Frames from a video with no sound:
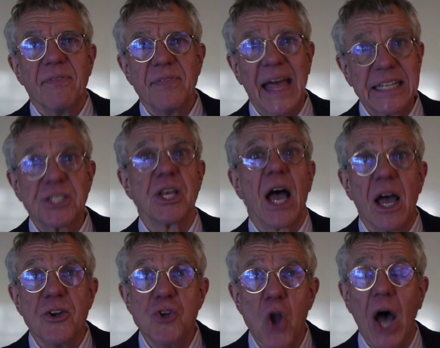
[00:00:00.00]
That's
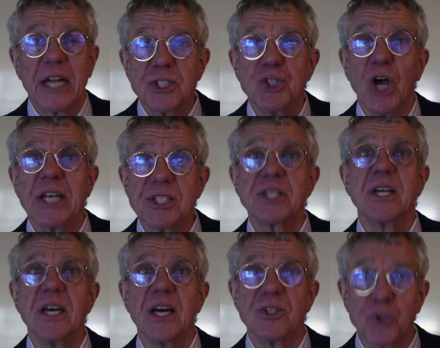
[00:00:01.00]
not just
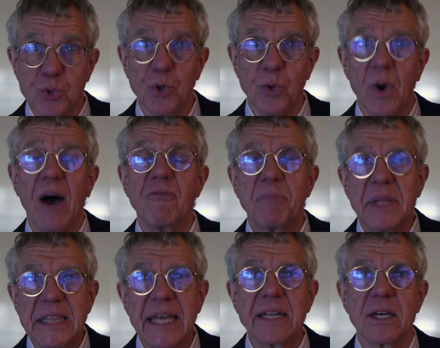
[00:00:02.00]
true of
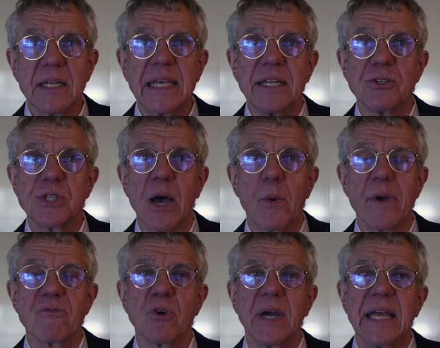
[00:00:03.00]
political leaders,
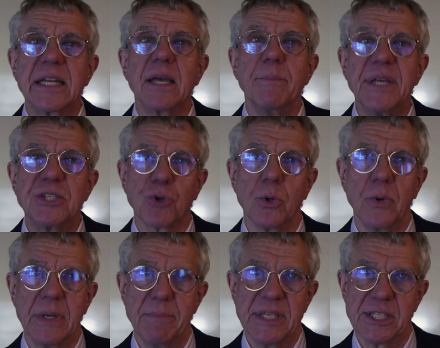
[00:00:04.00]
however, it can be true
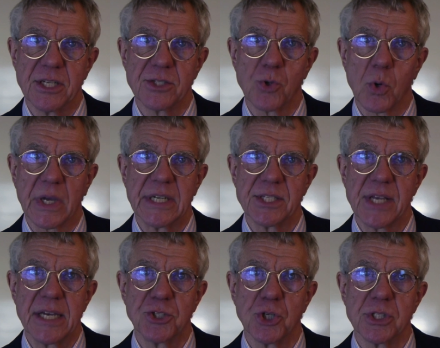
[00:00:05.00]
in business
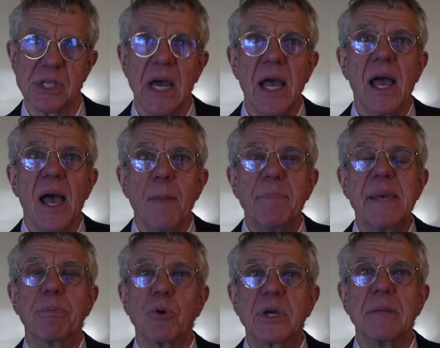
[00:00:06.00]
organizations.
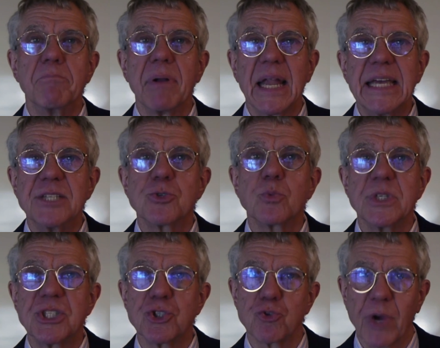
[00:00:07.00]
People can place
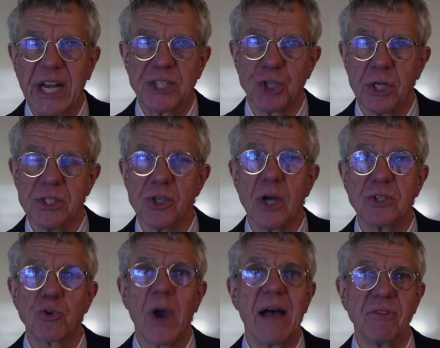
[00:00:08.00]
restrictions on
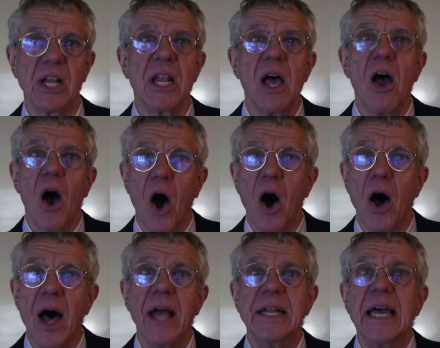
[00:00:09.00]
travel,
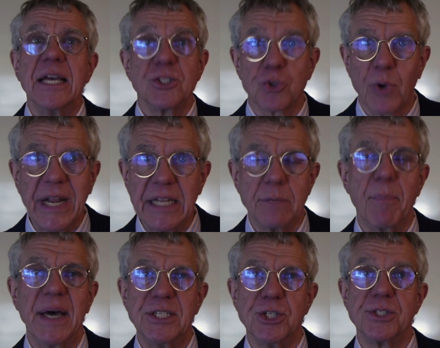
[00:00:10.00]
on training
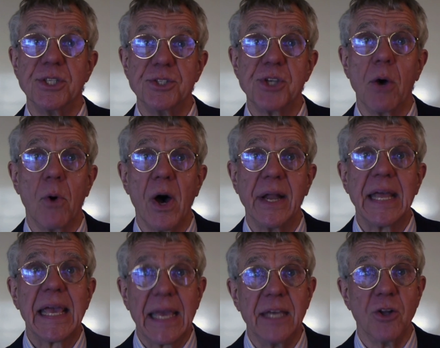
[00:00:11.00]
budgets, and so on
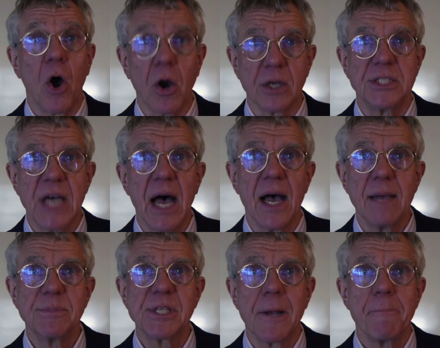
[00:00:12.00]
in hard
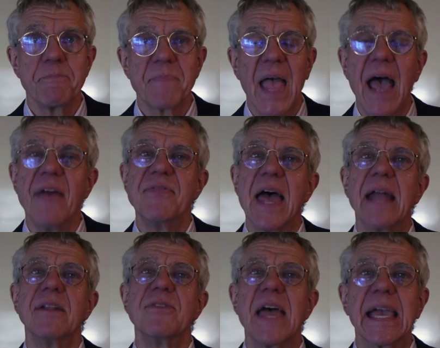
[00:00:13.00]
times, and
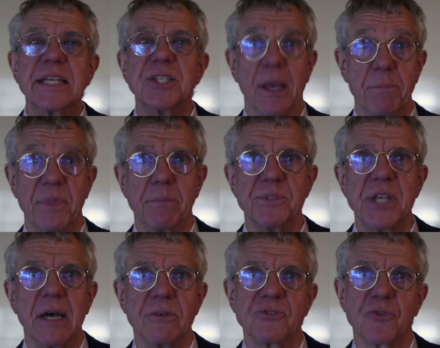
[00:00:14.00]
then they exempt
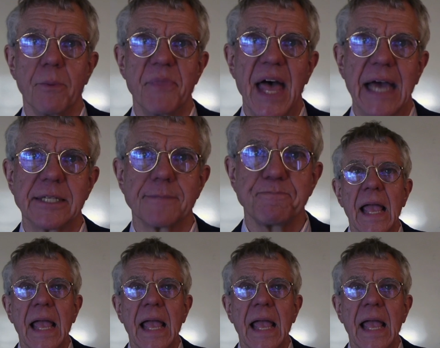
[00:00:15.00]
themselves from that.